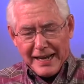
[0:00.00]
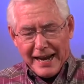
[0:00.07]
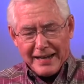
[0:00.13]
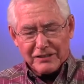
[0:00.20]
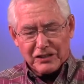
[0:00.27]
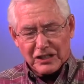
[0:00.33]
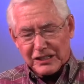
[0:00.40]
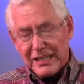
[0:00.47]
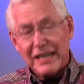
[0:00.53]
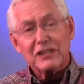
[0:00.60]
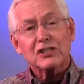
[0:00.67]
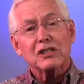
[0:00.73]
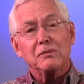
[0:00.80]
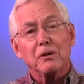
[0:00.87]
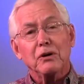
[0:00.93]
as a
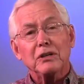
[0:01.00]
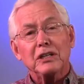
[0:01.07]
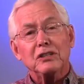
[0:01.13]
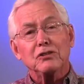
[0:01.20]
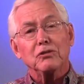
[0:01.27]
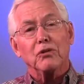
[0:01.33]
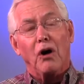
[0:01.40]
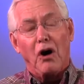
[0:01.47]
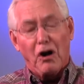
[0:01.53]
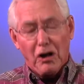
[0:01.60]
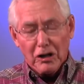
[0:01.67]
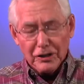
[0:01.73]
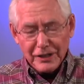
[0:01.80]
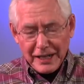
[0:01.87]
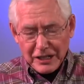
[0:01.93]
testimony to
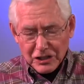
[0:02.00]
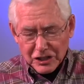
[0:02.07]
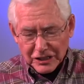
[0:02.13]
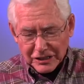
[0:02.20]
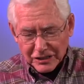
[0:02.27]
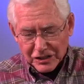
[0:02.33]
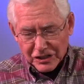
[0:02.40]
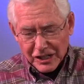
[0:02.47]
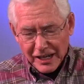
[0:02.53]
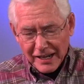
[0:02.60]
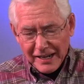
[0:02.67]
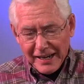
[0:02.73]
all nations,